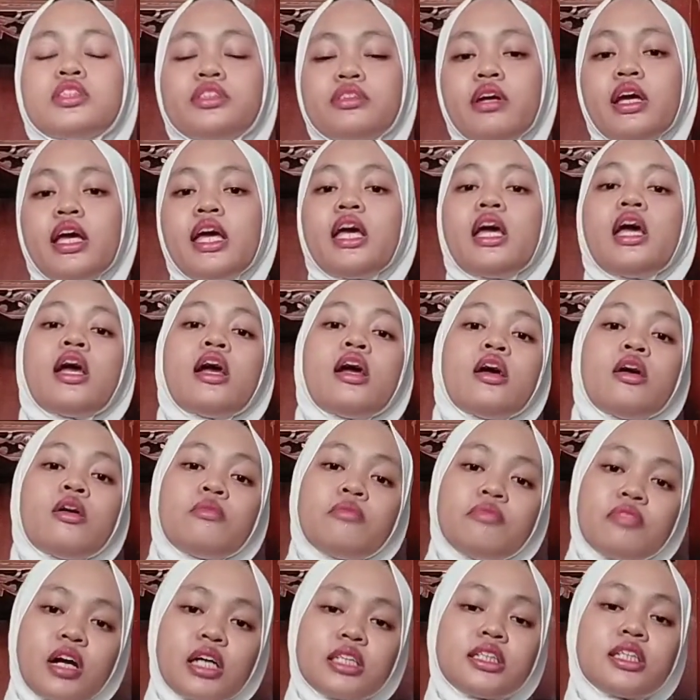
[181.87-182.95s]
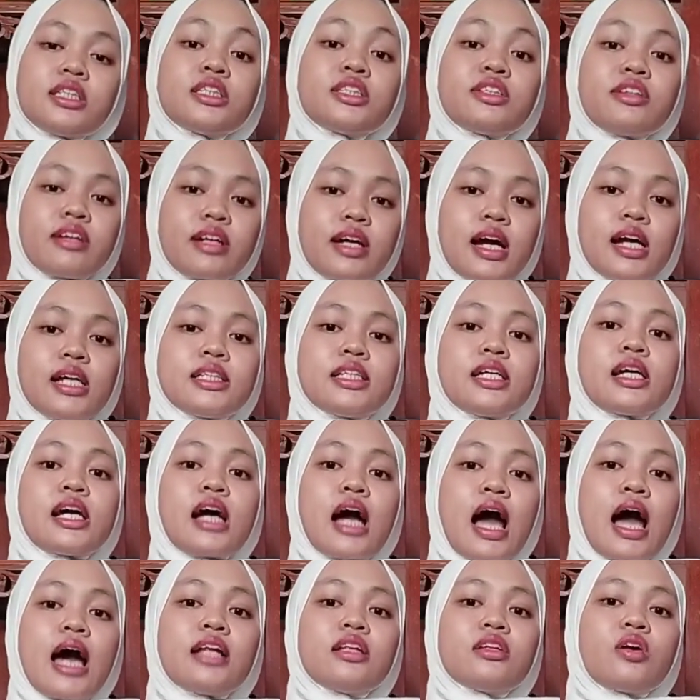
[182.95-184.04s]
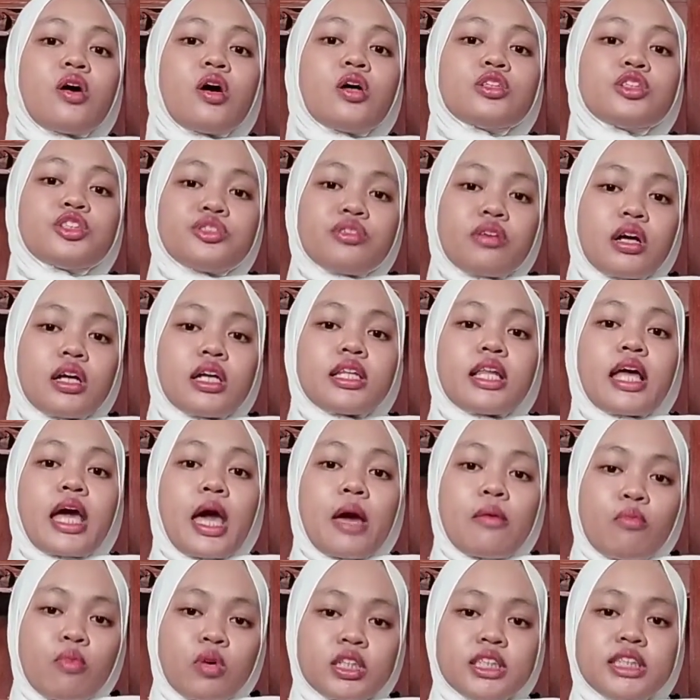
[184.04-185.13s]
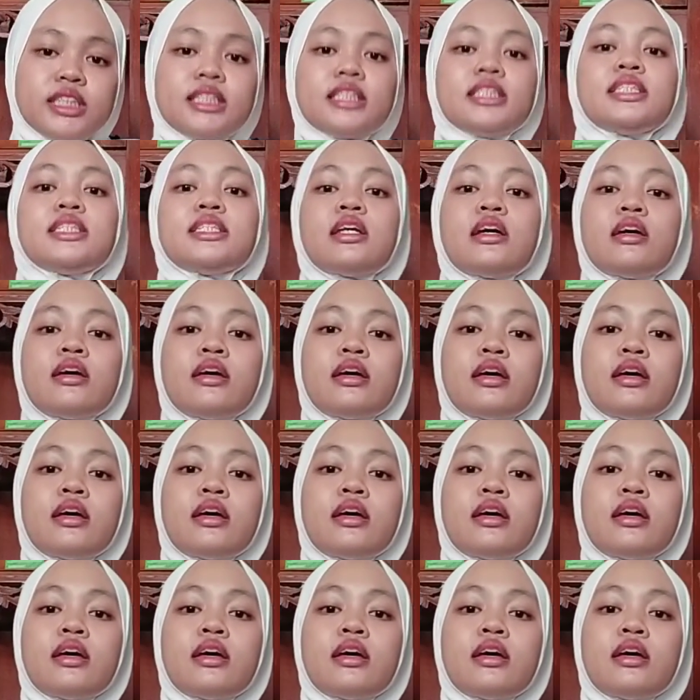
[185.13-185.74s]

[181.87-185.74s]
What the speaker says: 3. Phrases regarding uncontrolled emotions